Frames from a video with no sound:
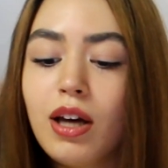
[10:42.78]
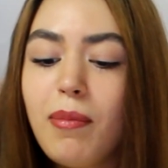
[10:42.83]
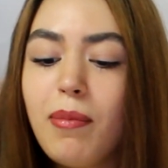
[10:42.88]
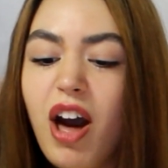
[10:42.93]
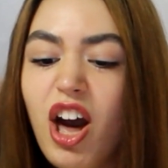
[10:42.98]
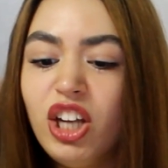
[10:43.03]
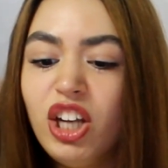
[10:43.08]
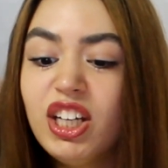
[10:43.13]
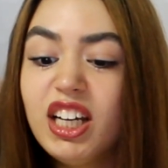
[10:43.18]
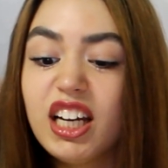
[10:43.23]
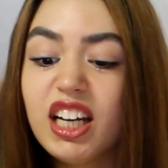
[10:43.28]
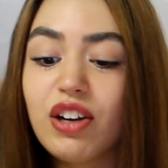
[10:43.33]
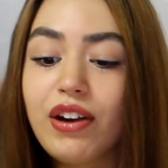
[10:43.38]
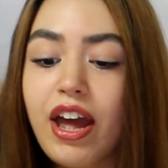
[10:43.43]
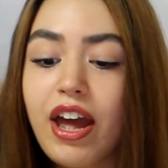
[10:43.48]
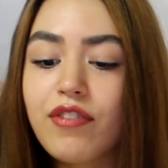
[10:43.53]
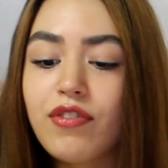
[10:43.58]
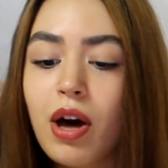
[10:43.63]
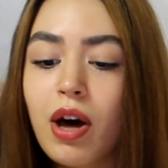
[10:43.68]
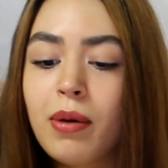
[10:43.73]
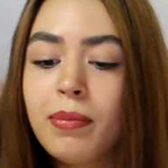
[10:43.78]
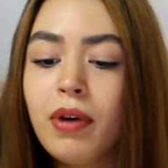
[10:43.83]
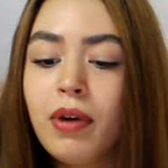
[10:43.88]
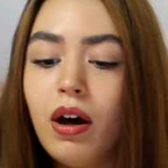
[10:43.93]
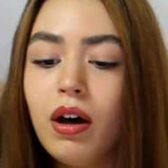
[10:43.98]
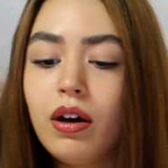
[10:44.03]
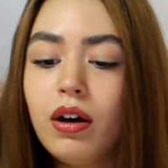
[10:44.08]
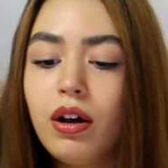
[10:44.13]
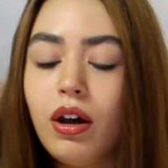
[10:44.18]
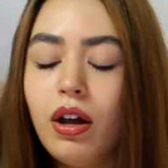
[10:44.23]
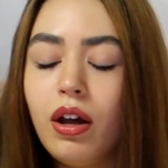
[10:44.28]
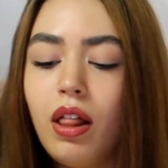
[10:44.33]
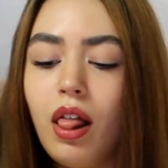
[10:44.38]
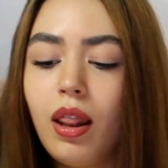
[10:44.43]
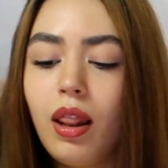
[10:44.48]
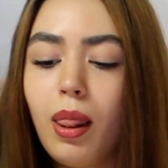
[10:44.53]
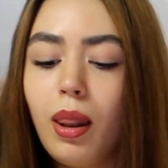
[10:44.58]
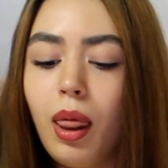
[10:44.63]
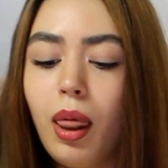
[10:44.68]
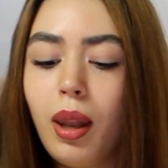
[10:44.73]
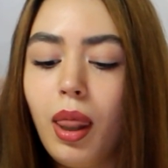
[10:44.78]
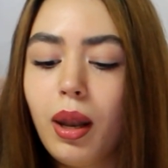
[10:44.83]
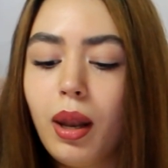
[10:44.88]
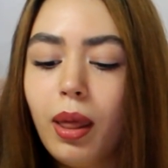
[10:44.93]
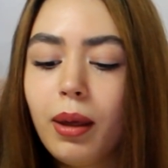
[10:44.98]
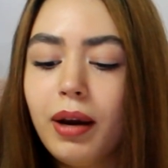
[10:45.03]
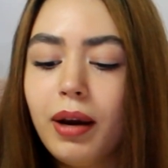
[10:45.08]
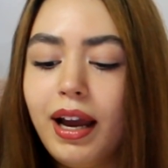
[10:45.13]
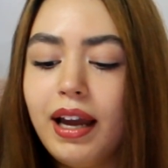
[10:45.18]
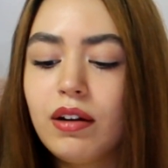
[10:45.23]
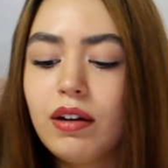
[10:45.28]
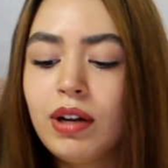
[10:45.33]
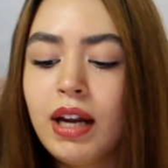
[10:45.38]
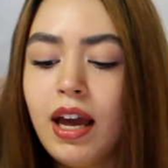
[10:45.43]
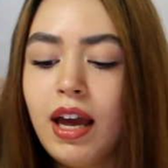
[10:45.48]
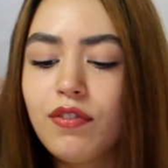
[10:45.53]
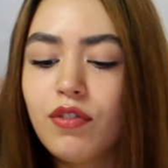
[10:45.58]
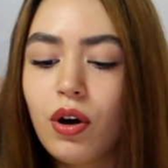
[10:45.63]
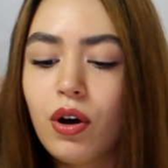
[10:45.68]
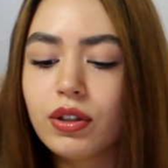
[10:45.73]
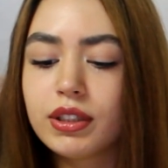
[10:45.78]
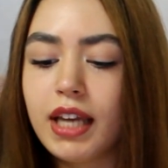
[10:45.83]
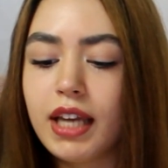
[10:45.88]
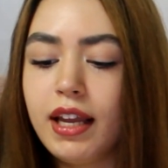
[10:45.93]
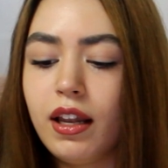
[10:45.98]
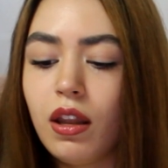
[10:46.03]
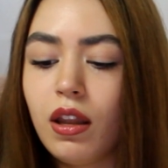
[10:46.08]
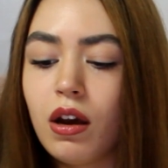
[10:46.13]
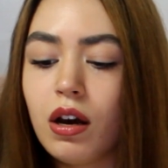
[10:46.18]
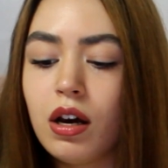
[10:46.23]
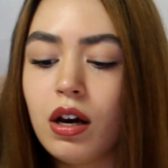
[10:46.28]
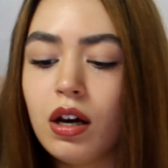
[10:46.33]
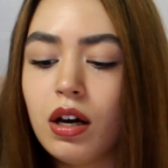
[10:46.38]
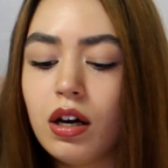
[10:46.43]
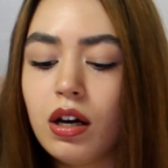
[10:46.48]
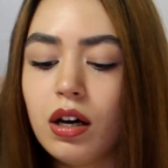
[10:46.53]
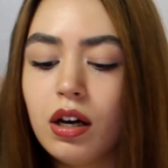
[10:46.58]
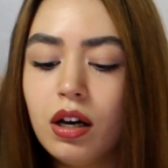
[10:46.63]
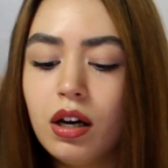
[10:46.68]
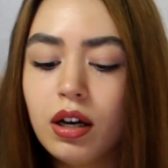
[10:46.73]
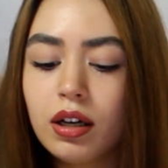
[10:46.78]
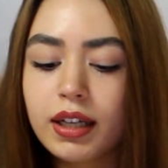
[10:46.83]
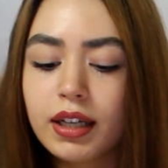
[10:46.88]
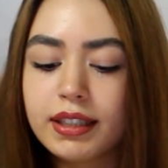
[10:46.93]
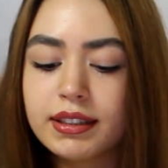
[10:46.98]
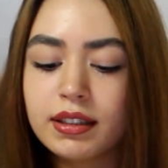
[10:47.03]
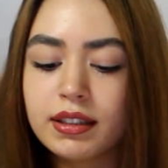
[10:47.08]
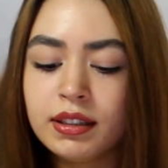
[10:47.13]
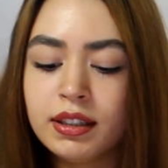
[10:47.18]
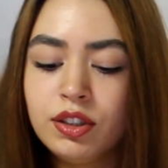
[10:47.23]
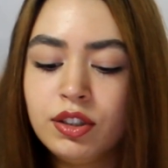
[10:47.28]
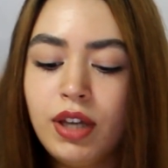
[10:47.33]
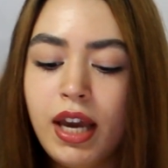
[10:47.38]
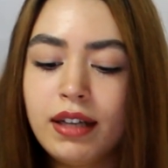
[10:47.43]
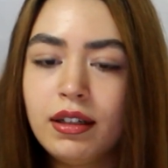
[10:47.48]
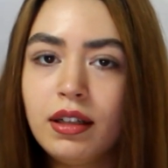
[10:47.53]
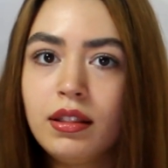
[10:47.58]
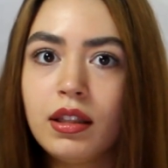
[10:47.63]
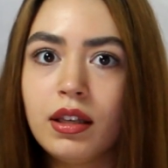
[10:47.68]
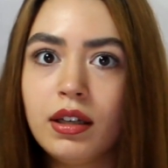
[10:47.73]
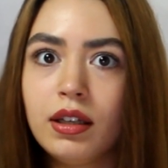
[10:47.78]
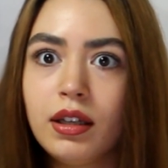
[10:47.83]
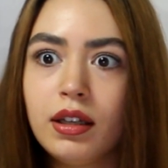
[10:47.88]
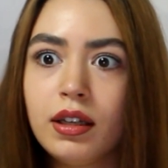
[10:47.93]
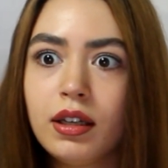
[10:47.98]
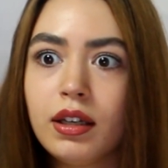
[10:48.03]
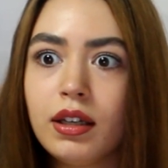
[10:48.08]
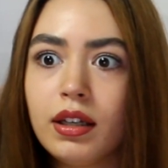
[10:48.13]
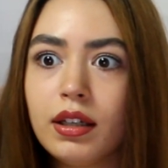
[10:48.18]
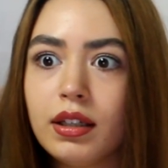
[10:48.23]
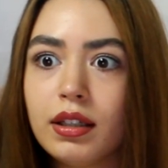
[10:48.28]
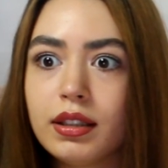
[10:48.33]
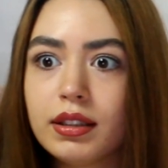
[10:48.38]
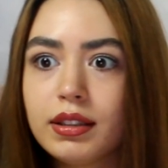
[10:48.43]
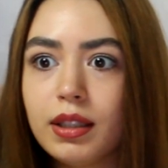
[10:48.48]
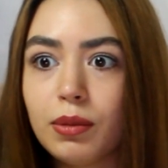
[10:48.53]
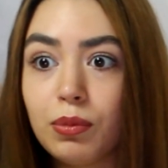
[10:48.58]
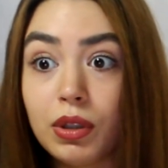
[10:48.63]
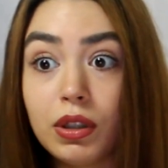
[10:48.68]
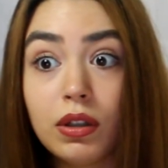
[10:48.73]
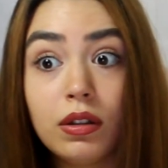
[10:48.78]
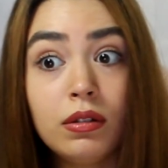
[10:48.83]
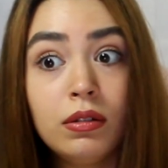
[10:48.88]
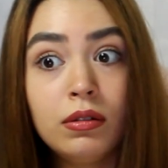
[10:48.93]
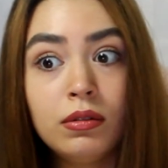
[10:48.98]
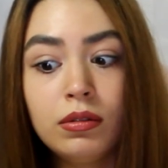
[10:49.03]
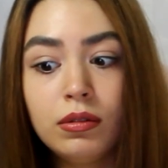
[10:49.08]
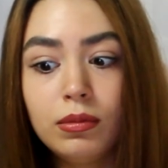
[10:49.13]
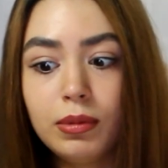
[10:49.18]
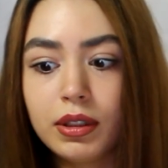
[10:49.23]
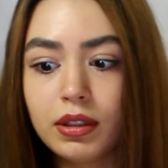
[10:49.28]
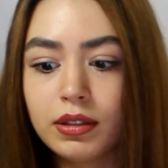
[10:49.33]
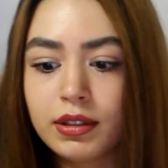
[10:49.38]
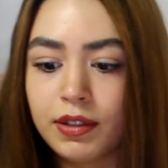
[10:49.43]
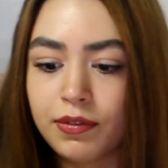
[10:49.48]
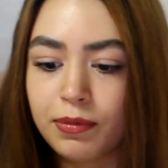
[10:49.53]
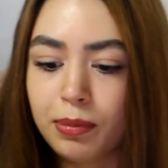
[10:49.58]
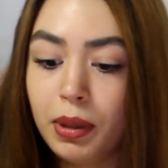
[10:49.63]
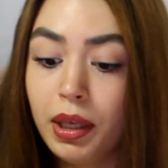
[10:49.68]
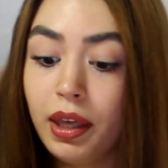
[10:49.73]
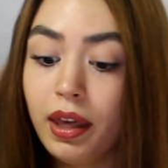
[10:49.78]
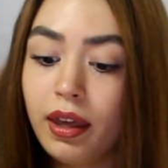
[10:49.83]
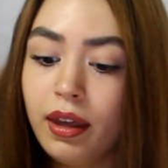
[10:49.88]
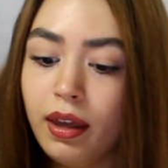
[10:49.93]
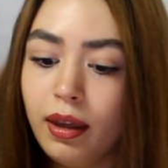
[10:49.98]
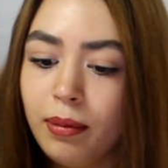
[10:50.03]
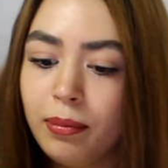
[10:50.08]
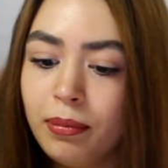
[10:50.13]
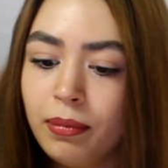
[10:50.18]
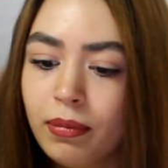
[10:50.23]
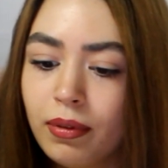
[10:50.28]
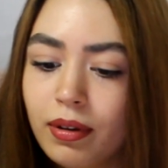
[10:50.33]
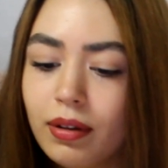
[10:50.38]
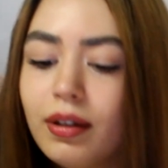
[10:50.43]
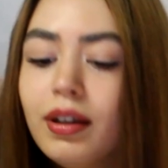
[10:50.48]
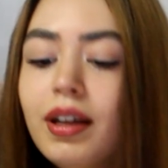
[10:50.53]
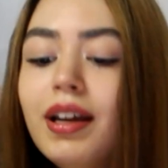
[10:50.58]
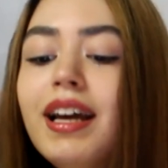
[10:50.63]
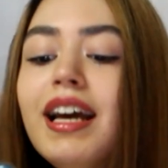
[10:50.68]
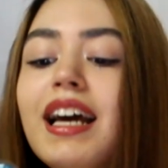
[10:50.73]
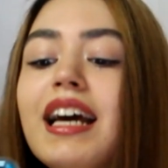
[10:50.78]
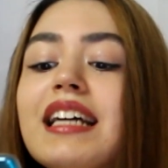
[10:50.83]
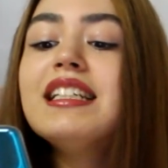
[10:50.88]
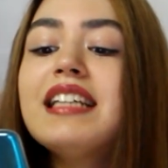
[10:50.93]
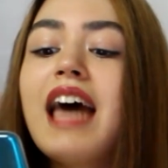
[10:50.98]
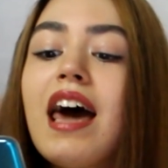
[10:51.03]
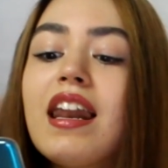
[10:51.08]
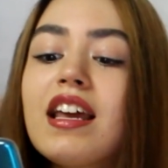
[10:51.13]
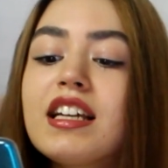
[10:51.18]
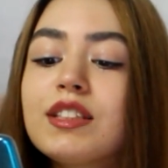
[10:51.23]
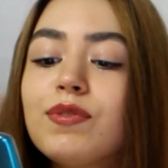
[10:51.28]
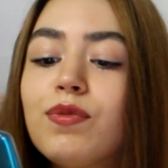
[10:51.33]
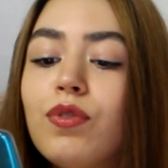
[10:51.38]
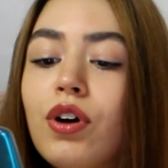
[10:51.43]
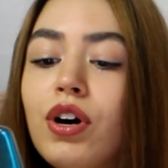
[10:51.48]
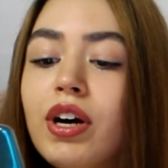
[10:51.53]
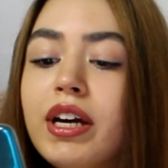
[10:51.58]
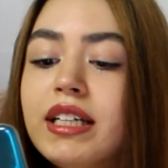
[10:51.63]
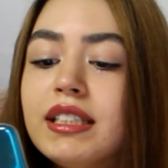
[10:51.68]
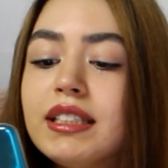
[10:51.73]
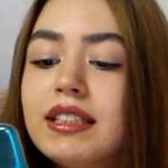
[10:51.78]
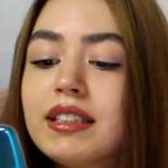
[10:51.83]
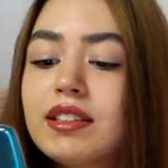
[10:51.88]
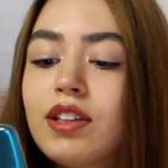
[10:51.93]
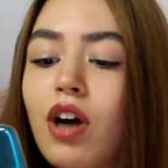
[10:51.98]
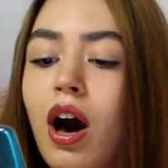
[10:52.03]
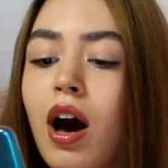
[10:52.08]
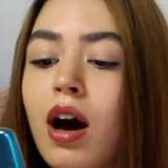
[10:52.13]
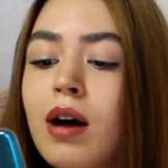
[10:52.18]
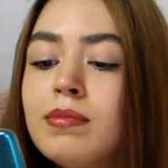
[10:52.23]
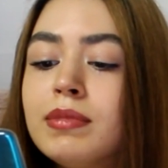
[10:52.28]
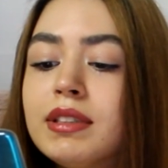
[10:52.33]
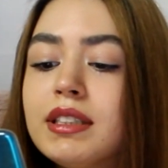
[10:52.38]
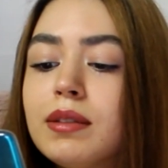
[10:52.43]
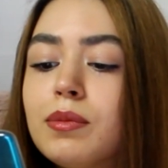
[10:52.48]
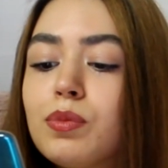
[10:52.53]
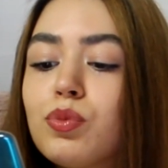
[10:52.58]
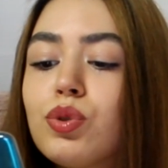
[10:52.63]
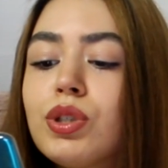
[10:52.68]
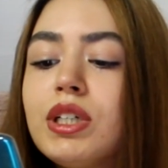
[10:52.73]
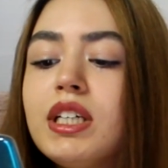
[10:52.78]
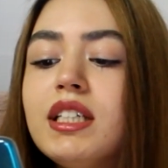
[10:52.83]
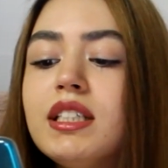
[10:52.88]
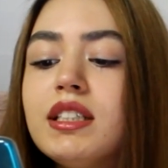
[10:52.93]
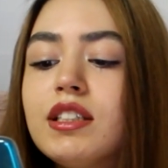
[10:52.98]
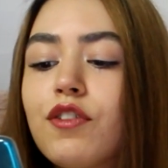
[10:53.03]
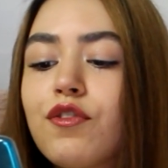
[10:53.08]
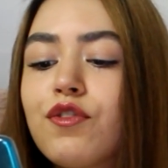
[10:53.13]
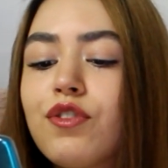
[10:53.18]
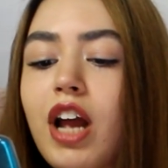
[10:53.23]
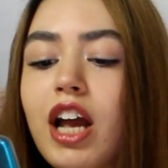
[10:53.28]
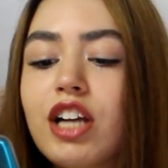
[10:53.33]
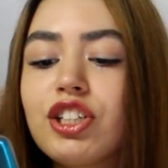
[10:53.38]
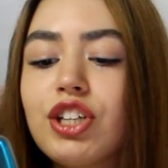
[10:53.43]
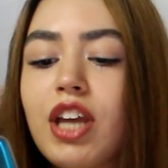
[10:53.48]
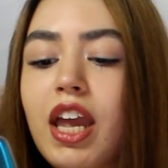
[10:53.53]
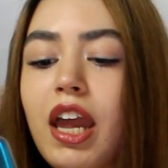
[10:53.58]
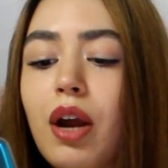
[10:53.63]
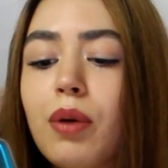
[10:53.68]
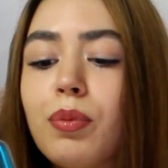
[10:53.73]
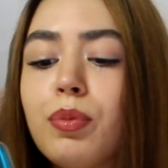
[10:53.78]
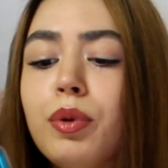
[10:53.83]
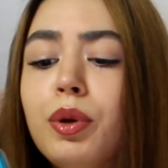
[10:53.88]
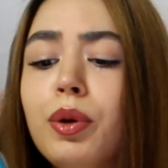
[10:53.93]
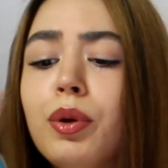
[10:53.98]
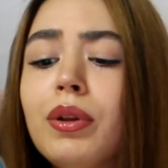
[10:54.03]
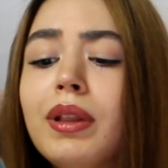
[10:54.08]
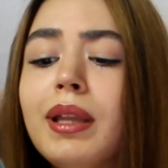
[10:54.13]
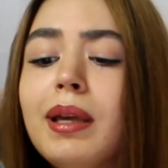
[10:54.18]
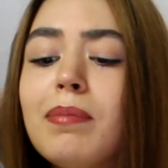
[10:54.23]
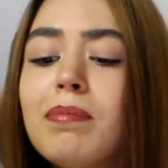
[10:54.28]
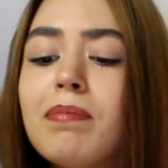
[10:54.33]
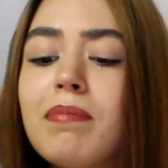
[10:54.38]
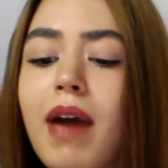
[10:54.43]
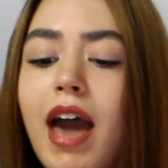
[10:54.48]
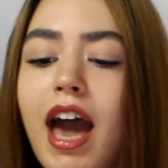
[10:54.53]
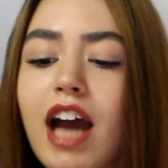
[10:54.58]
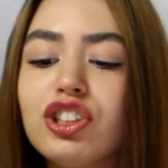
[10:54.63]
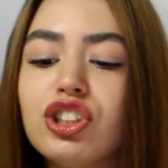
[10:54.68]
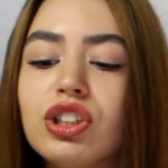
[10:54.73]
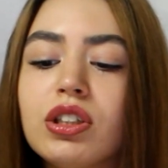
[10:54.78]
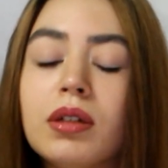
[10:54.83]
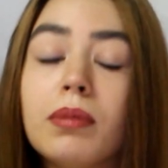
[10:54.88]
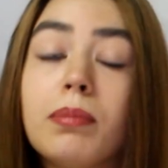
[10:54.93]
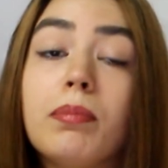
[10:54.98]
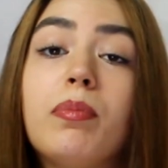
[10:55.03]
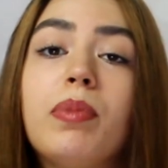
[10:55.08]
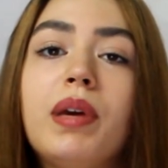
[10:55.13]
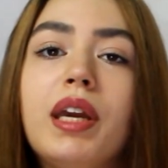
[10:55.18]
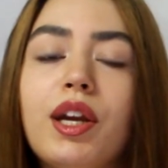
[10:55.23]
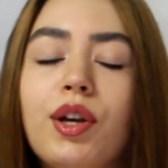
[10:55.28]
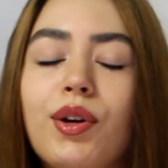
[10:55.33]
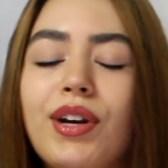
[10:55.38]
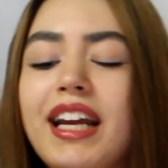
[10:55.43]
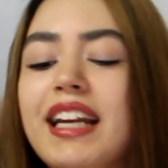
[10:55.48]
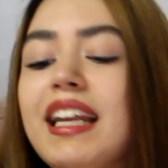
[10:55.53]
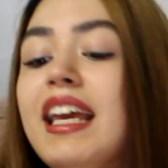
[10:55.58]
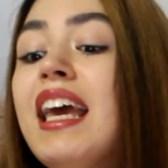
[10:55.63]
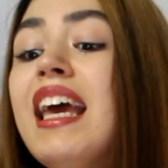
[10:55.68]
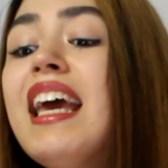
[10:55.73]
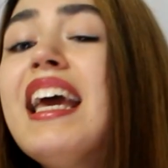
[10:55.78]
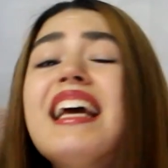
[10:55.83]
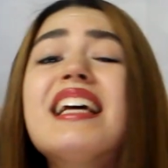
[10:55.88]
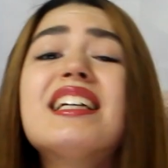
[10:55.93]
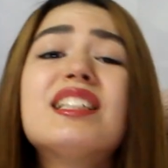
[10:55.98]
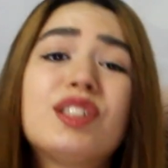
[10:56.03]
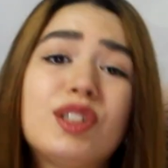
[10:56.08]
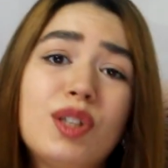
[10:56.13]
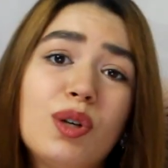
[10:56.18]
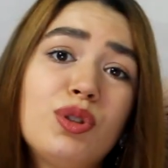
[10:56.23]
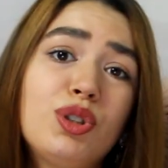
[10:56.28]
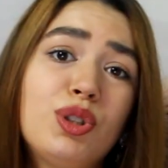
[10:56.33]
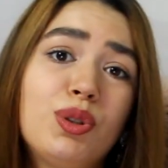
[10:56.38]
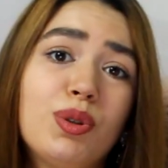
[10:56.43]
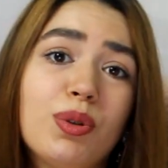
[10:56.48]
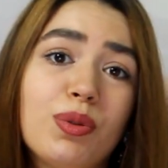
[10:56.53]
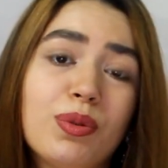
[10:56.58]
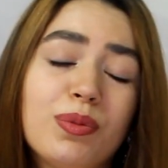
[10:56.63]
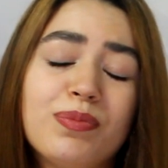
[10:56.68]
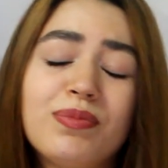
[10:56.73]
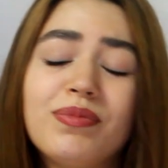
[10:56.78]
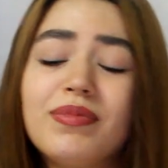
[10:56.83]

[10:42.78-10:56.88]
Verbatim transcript: come on! I don't have all, all, I don't have all day long. I still need to edit this. And we got oh, we got 7 p.m. Nana's voice comes in a breeze of fresh air, purely magical. Period. So true,